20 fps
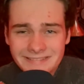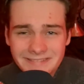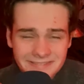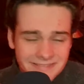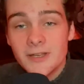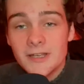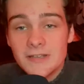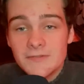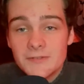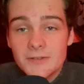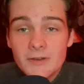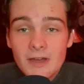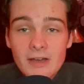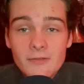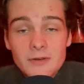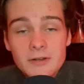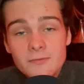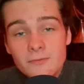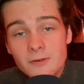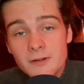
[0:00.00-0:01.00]
If you have
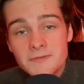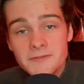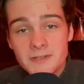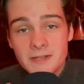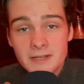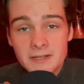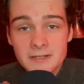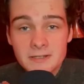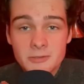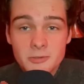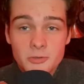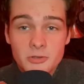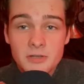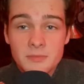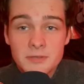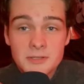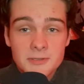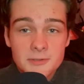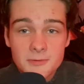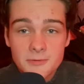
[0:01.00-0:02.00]
any friends that enjoy
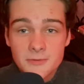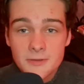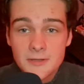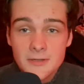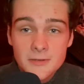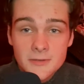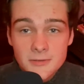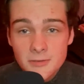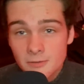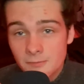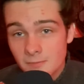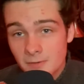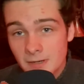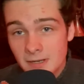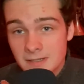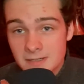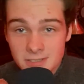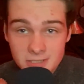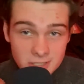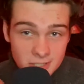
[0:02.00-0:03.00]
musical theater, don't forget
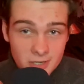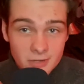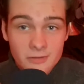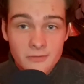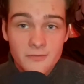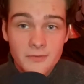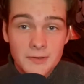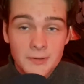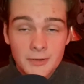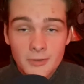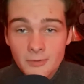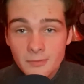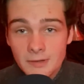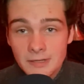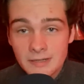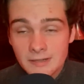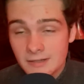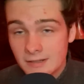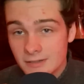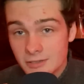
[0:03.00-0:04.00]
to share the video
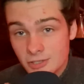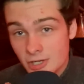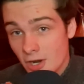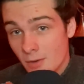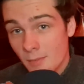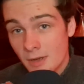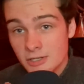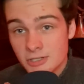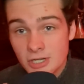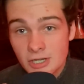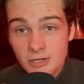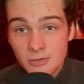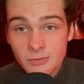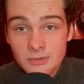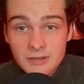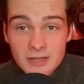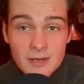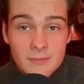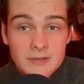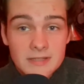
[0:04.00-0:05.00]
and share my channel with
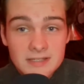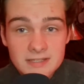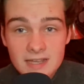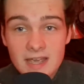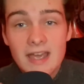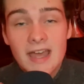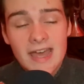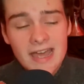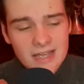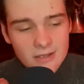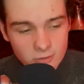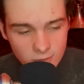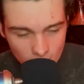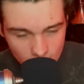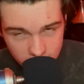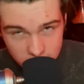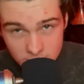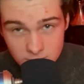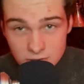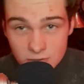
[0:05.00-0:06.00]
them and say, hey, go
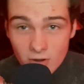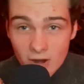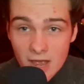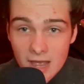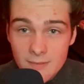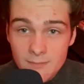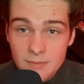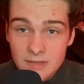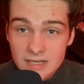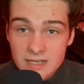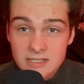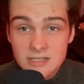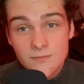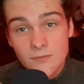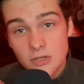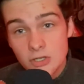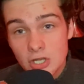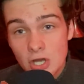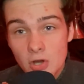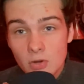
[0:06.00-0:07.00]
subscribe, because if you
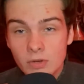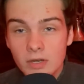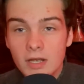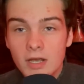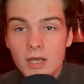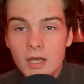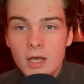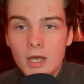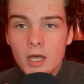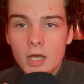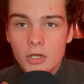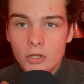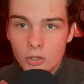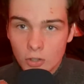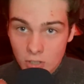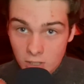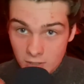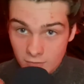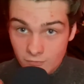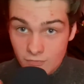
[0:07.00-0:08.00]
don't, you're
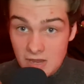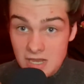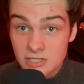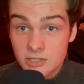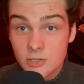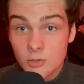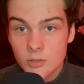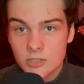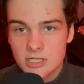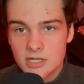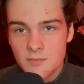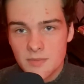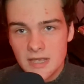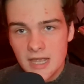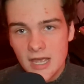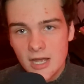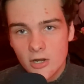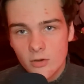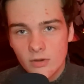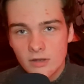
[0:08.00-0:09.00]
going to face towards the
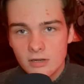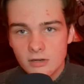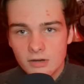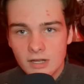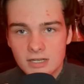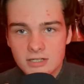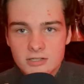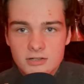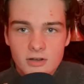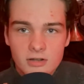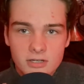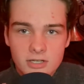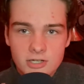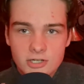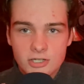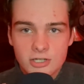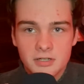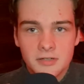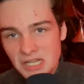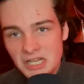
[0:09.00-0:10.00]
piano at your next
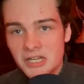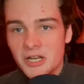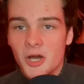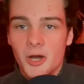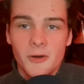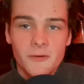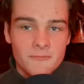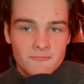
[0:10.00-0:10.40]
audition. No